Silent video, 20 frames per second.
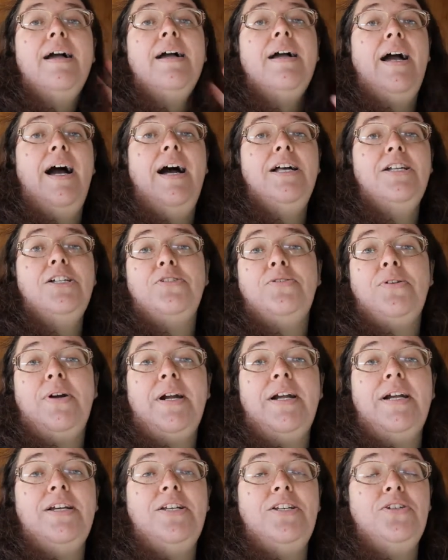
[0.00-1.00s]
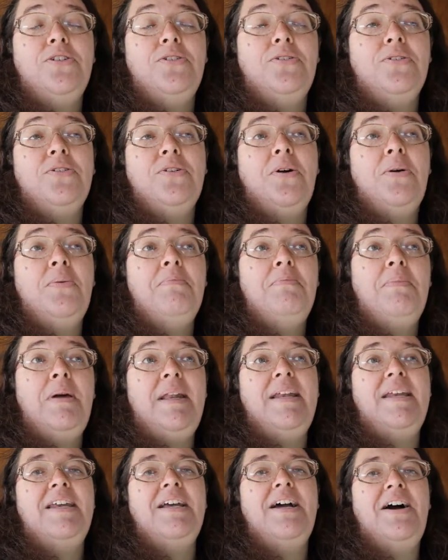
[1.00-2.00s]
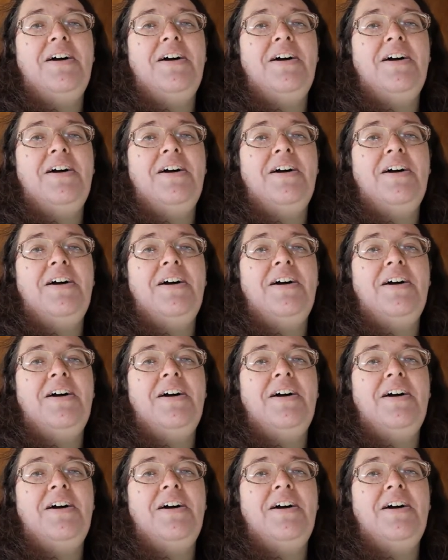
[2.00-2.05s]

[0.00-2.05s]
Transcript: Contrary to many